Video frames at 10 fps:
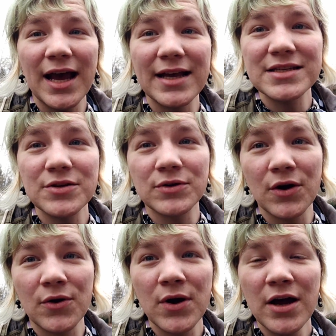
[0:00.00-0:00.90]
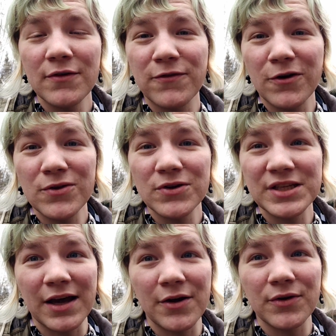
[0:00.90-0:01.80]
as you go further
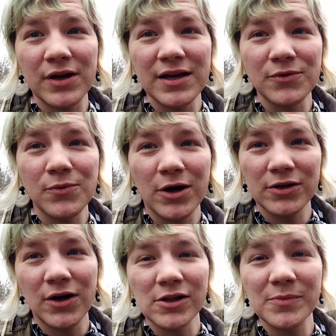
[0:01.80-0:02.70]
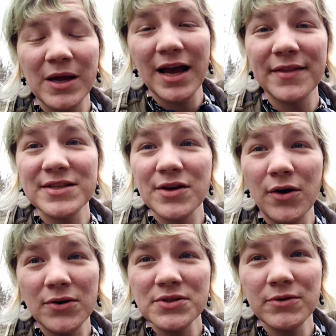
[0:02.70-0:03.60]
down in the water column. And this
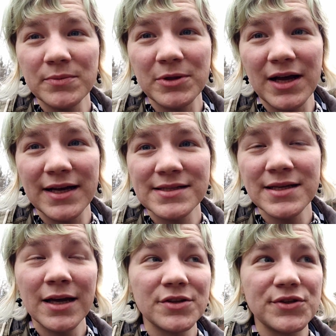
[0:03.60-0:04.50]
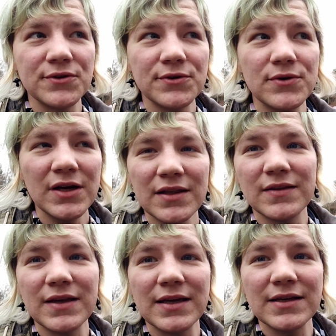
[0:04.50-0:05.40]
also applies to
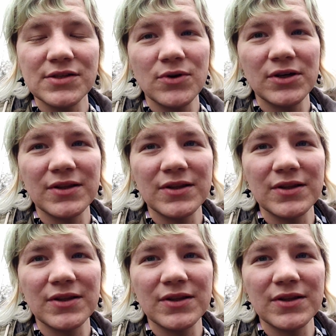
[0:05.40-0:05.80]
the soil